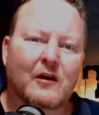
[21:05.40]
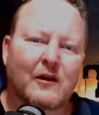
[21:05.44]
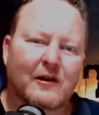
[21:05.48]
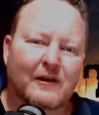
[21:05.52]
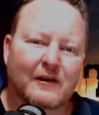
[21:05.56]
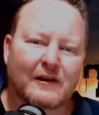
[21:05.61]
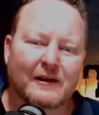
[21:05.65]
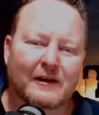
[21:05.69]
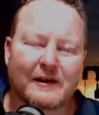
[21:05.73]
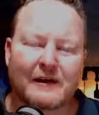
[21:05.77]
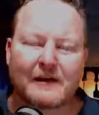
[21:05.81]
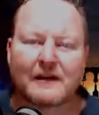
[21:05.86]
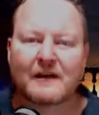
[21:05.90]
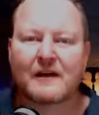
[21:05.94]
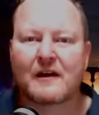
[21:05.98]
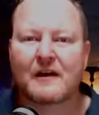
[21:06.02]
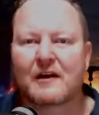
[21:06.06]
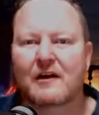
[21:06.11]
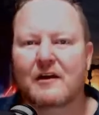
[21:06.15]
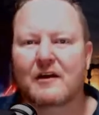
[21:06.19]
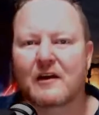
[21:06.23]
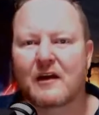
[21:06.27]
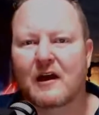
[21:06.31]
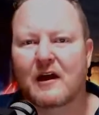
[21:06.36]
heard.
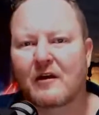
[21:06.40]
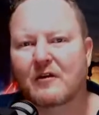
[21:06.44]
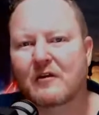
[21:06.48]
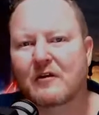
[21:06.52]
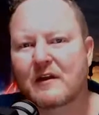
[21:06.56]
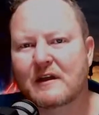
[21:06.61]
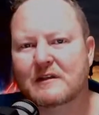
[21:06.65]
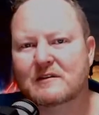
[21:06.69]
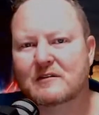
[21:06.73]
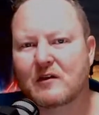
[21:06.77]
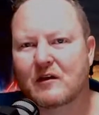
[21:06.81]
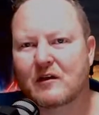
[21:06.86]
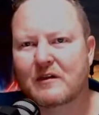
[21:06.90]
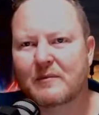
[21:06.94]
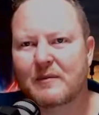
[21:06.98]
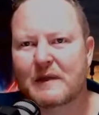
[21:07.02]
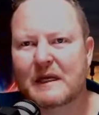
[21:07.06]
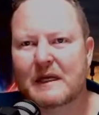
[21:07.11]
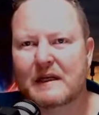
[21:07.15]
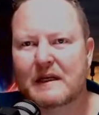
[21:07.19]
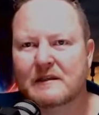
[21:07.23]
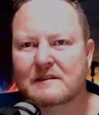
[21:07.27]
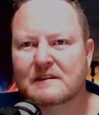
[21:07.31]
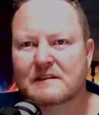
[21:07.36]
You know, there's got to
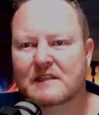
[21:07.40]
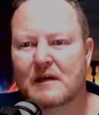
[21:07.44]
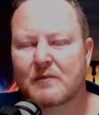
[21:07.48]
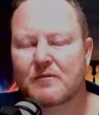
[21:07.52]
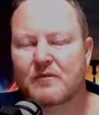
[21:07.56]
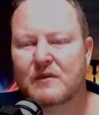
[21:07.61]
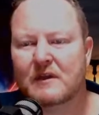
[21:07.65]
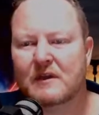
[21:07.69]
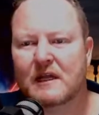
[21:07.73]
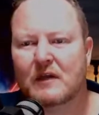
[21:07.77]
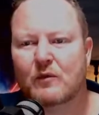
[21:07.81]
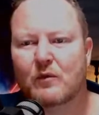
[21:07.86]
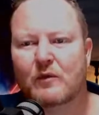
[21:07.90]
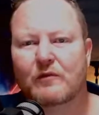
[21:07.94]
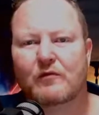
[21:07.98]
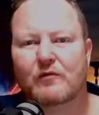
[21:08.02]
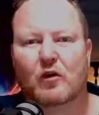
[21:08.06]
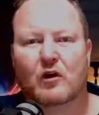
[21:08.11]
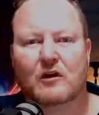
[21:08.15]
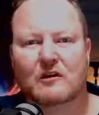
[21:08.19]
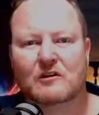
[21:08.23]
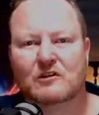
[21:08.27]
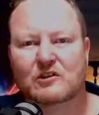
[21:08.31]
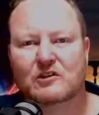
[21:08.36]
be something that we've
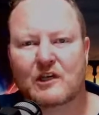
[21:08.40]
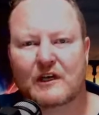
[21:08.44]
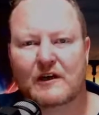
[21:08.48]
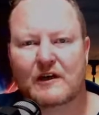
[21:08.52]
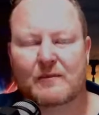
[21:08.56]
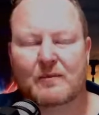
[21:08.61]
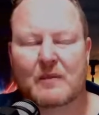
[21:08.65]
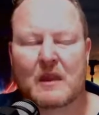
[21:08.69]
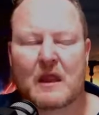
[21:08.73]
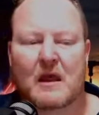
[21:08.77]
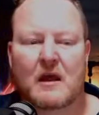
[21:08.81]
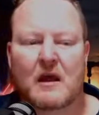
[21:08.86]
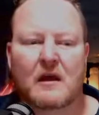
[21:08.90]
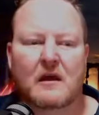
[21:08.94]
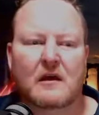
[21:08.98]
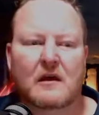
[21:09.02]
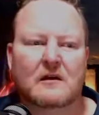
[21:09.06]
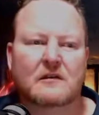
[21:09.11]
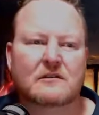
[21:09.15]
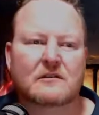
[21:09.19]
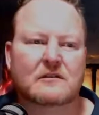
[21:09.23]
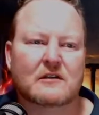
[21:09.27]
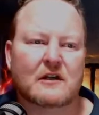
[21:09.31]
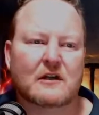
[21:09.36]
got to share.
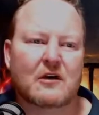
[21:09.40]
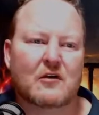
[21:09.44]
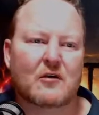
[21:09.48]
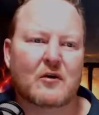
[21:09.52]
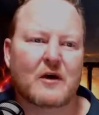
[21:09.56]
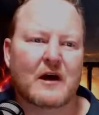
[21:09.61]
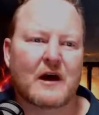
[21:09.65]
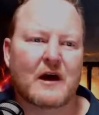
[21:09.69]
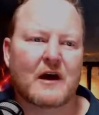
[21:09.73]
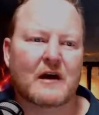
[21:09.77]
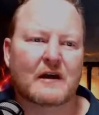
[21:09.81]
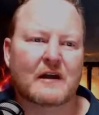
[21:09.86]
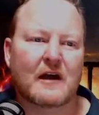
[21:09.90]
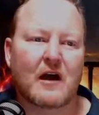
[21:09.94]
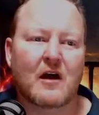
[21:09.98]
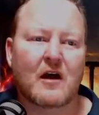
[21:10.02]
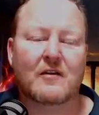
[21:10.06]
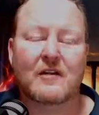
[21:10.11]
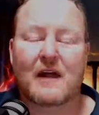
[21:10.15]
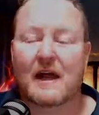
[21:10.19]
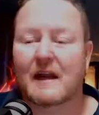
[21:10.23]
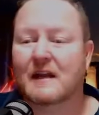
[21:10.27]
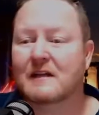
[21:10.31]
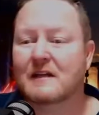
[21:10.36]
So uh,
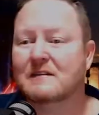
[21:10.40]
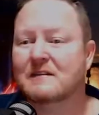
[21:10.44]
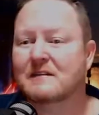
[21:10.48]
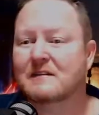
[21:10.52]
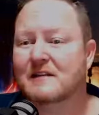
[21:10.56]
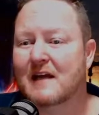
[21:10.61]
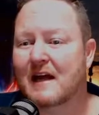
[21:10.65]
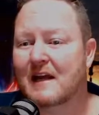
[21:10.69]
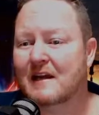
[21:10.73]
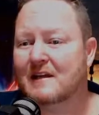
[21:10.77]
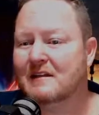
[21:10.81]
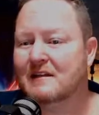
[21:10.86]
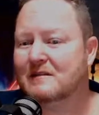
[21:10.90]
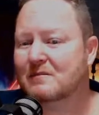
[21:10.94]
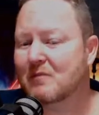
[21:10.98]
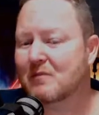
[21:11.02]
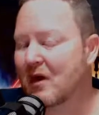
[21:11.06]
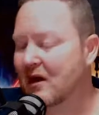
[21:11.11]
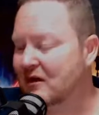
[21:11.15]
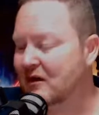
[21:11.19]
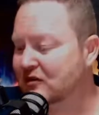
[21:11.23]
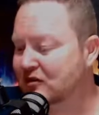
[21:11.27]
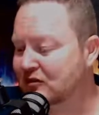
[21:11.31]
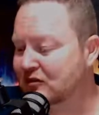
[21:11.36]
yeah, that is that is
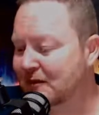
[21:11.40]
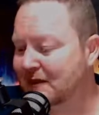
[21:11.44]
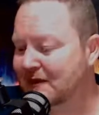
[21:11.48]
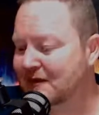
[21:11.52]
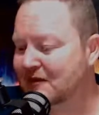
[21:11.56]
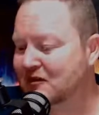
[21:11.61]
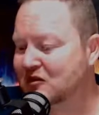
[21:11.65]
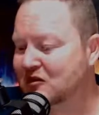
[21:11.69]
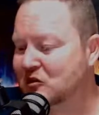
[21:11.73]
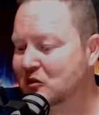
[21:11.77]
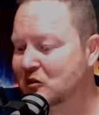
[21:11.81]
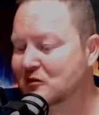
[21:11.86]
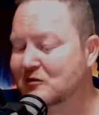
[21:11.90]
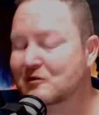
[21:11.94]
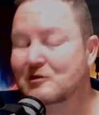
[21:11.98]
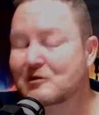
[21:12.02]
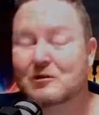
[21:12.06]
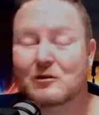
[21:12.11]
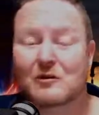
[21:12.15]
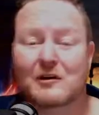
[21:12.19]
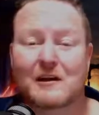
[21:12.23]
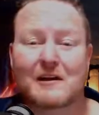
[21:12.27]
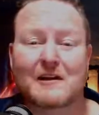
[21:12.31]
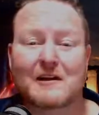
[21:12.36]
my sweet and short
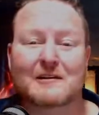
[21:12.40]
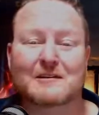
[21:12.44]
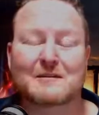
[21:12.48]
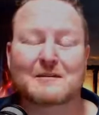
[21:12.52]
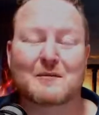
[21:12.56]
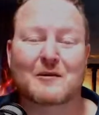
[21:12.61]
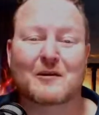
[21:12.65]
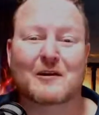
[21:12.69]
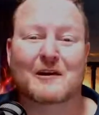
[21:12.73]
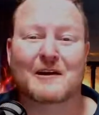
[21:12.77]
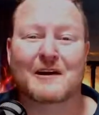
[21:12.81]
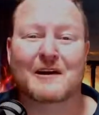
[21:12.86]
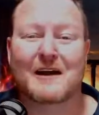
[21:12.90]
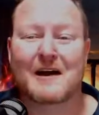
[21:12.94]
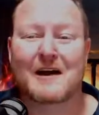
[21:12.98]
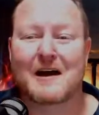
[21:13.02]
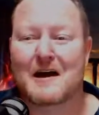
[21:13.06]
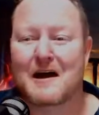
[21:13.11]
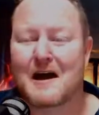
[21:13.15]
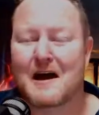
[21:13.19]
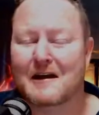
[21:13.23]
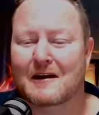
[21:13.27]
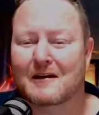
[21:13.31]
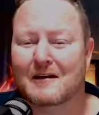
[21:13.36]
story this morning.
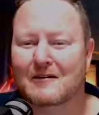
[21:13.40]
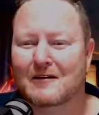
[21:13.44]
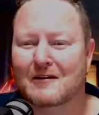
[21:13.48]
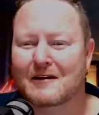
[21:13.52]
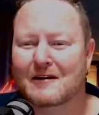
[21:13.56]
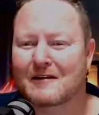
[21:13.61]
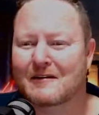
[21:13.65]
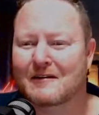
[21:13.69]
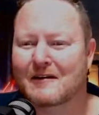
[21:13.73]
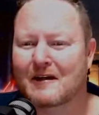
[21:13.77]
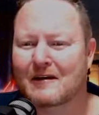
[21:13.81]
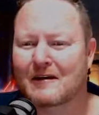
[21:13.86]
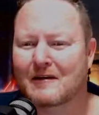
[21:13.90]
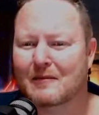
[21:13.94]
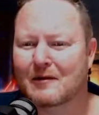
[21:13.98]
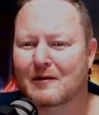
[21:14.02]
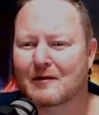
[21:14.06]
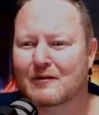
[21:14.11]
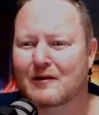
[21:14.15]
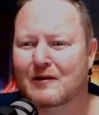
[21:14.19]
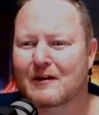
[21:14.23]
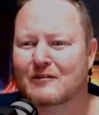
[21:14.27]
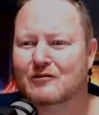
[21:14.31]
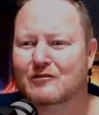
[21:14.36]
Uh, I'm not gonna I'm
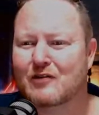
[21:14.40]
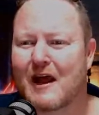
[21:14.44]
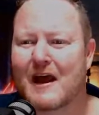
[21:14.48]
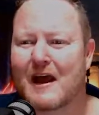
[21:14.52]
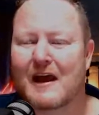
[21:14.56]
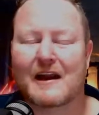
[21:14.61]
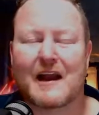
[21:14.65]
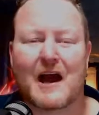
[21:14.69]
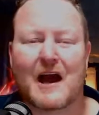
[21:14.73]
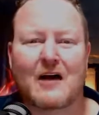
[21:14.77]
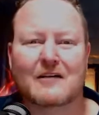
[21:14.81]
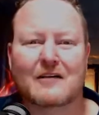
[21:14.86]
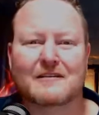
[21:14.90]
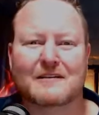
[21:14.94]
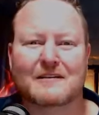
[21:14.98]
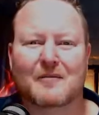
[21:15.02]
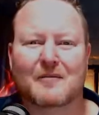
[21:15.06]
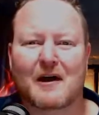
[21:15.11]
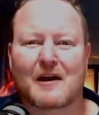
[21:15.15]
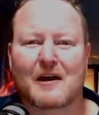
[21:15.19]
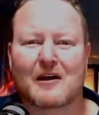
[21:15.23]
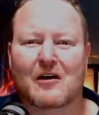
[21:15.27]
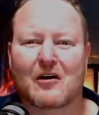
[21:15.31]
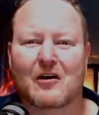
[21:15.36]
not gonna drag it out and
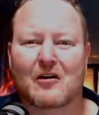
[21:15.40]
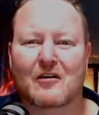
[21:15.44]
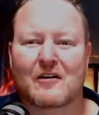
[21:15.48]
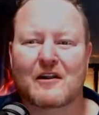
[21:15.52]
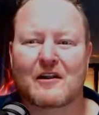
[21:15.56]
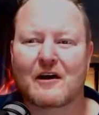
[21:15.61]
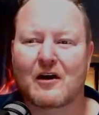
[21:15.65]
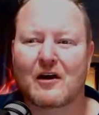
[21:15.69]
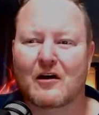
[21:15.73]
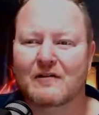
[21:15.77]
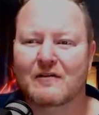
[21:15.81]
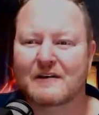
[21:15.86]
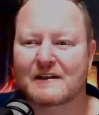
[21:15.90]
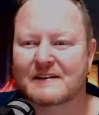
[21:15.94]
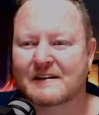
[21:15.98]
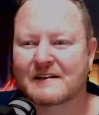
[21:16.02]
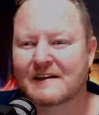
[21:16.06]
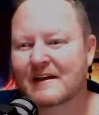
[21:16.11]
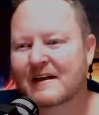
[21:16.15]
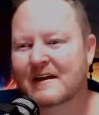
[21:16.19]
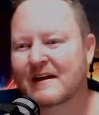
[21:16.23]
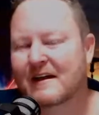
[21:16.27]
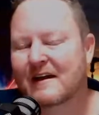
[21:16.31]
make a whole thing of it.